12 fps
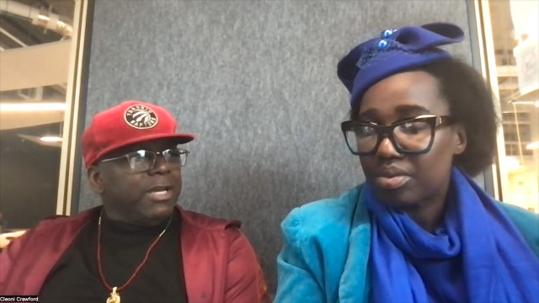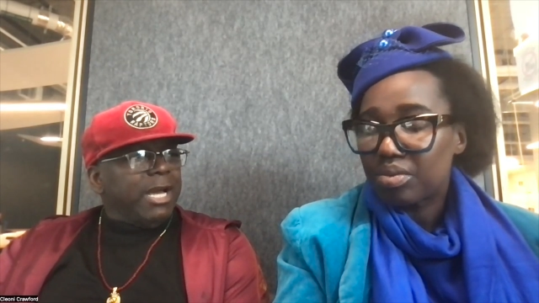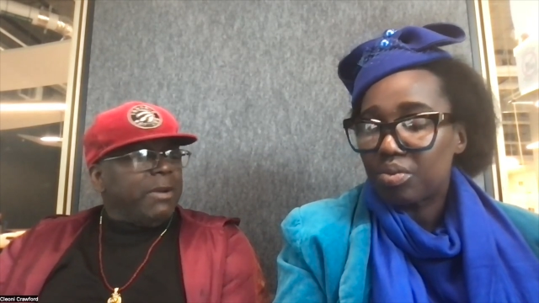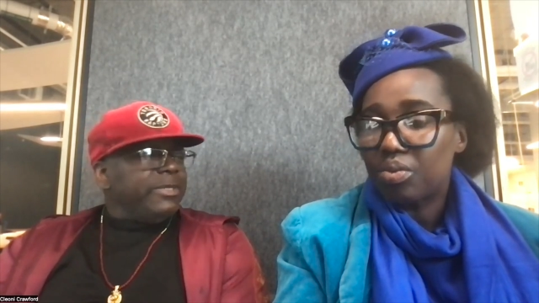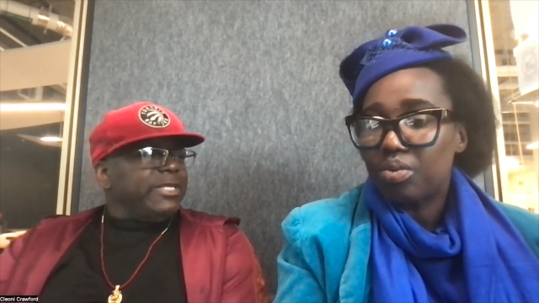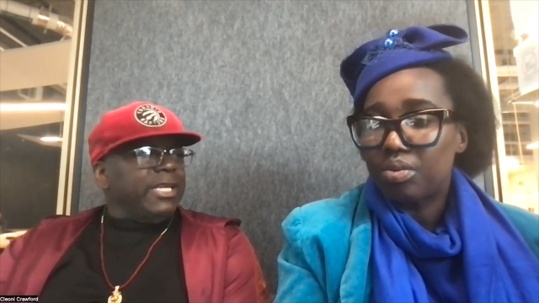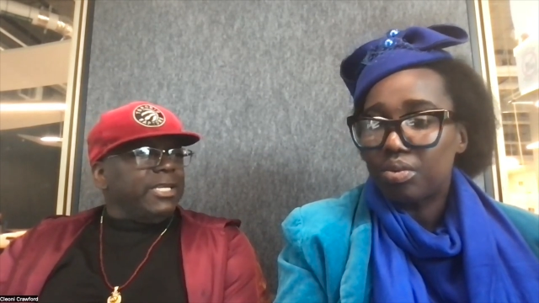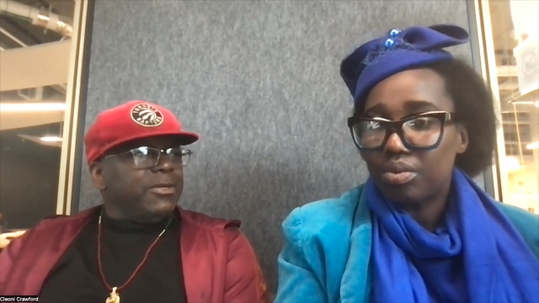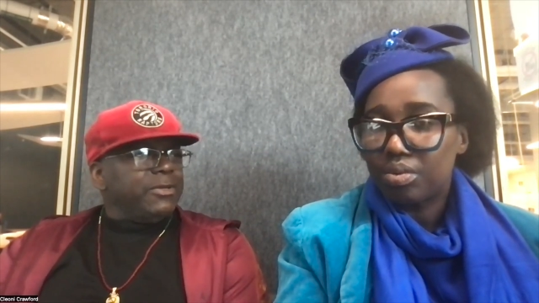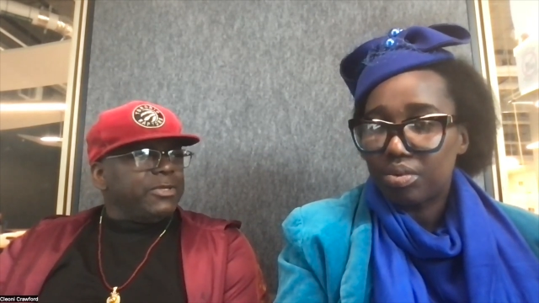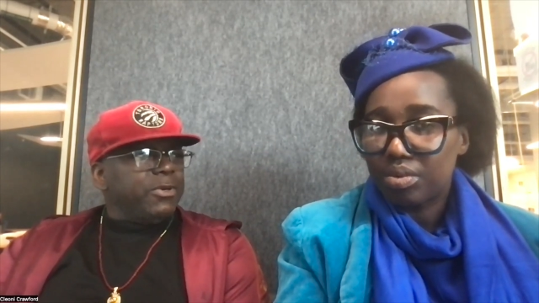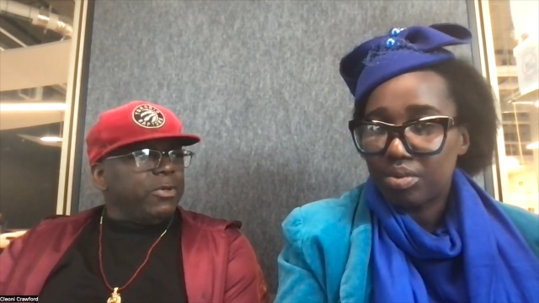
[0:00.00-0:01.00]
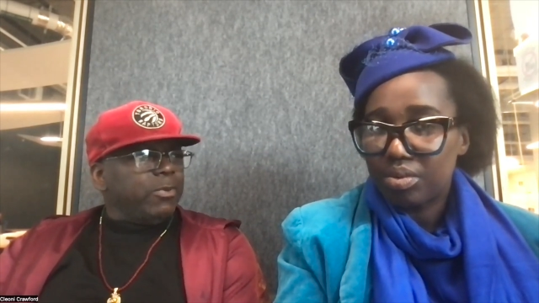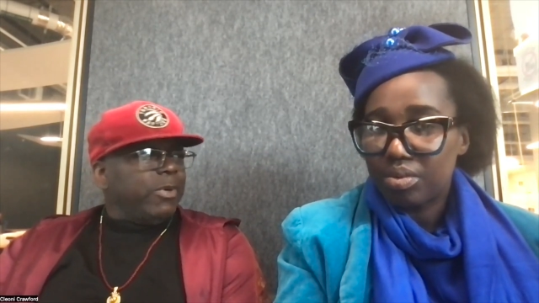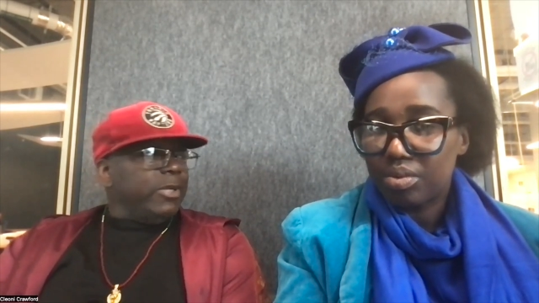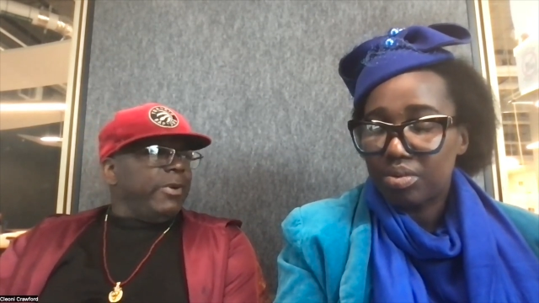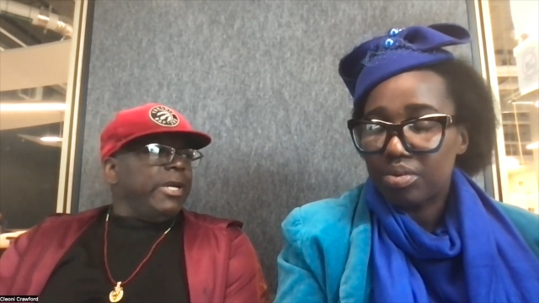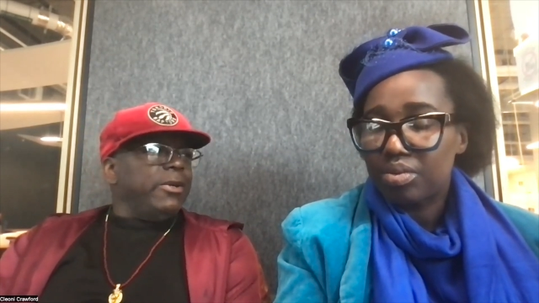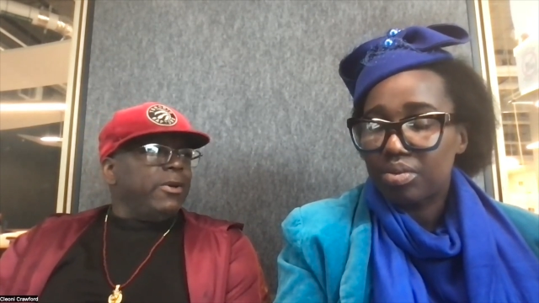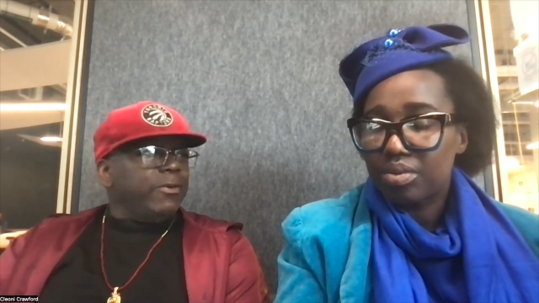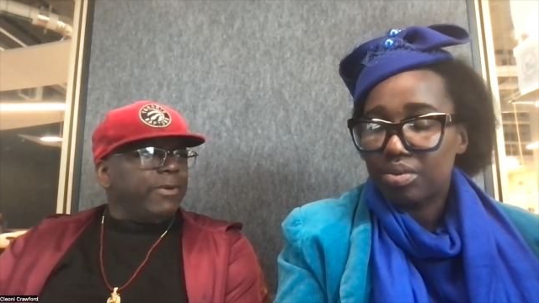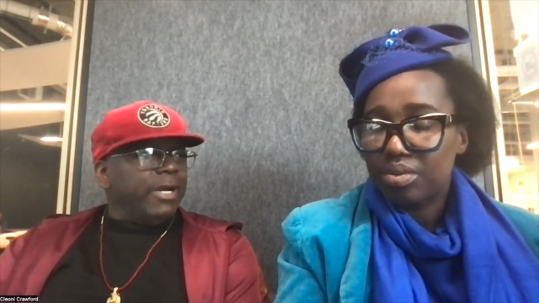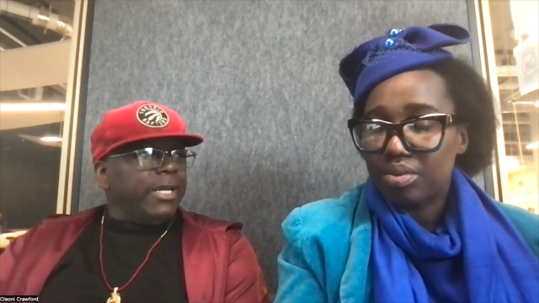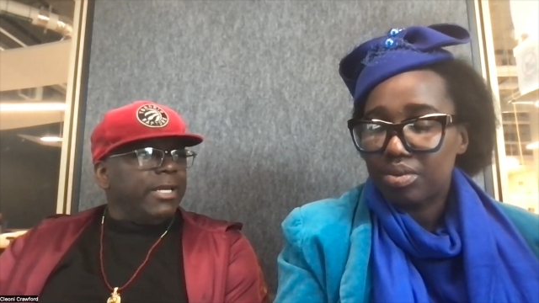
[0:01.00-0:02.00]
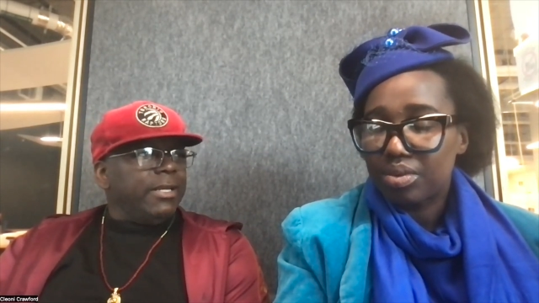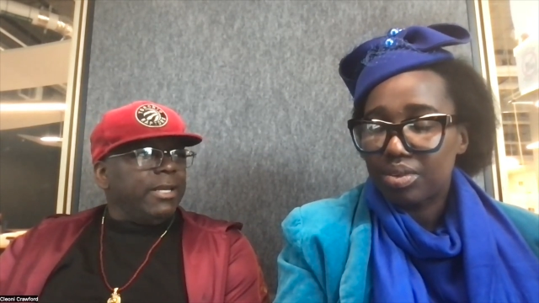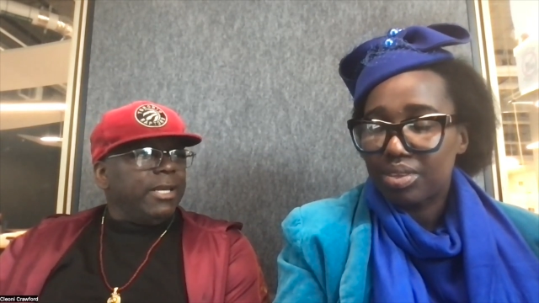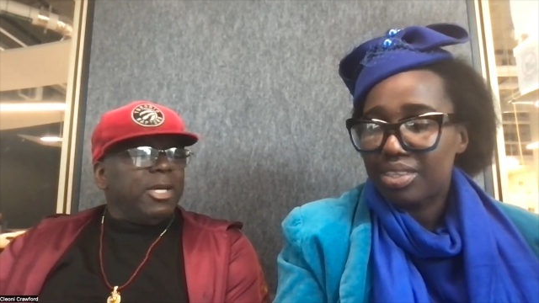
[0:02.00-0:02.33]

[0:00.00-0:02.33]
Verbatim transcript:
Speaker 1: I was eight years old. What do I know, right?